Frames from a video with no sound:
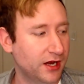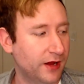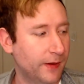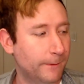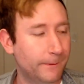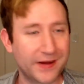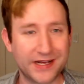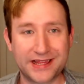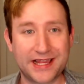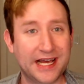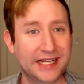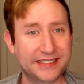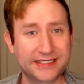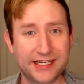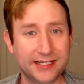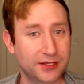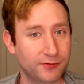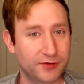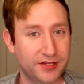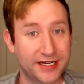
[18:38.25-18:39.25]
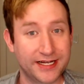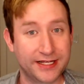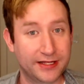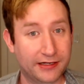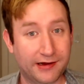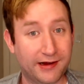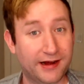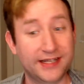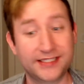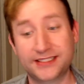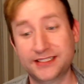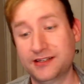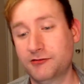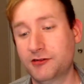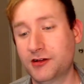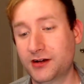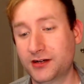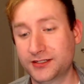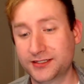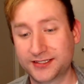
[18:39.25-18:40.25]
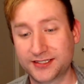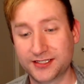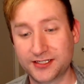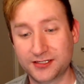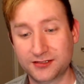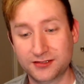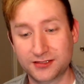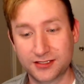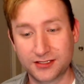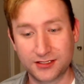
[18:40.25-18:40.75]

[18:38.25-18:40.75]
but that's not the one I get the grassy note on. So...